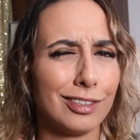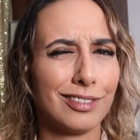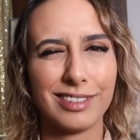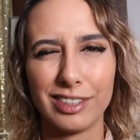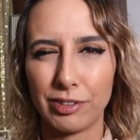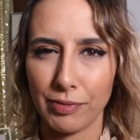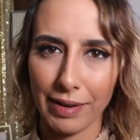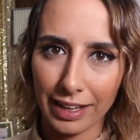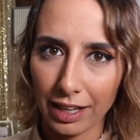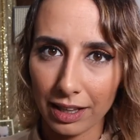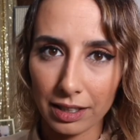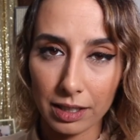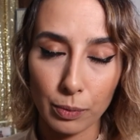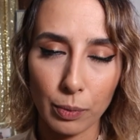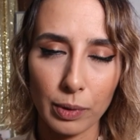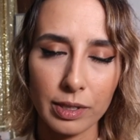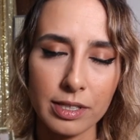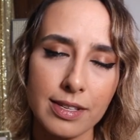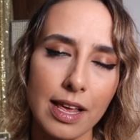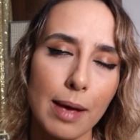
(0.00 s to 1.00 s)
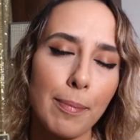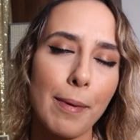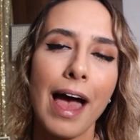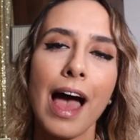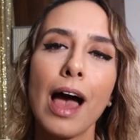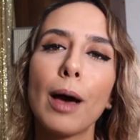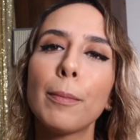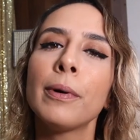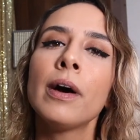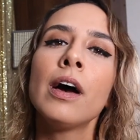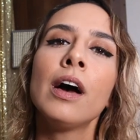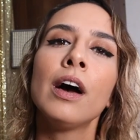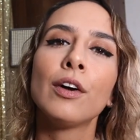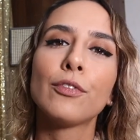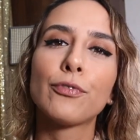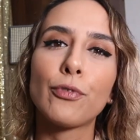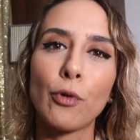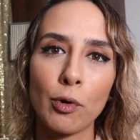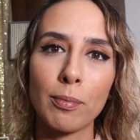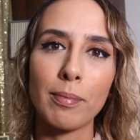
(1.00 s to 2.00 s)
the regular WhatsApp app
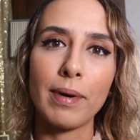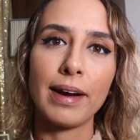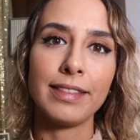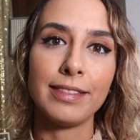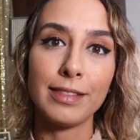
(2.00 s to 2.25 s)
for my